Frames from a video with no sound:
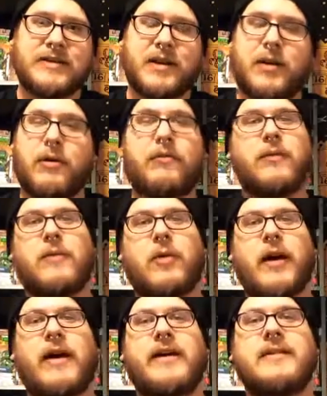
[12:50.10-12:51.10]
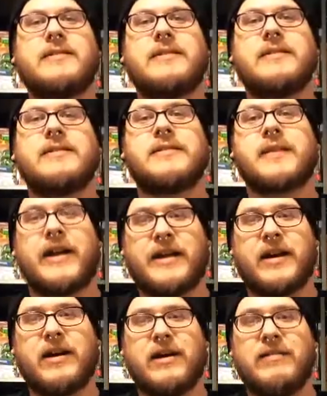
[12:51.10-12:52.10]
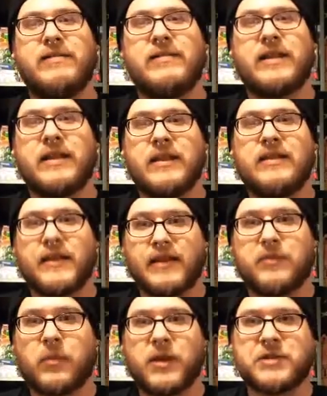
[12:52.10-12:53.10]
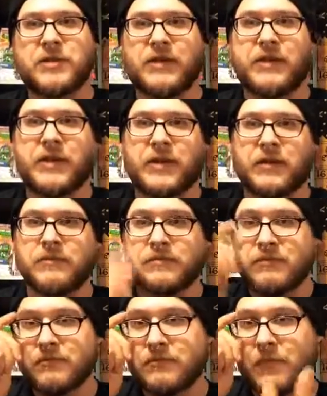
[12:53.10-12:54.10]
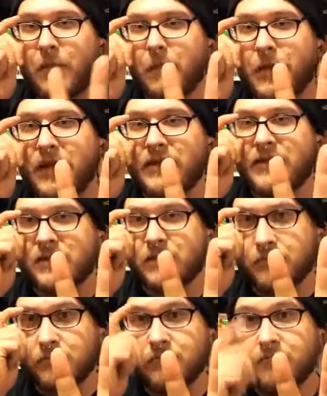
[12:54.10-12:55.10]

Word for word: So from Ryan, signing off. Thanks for watching my video. Peace.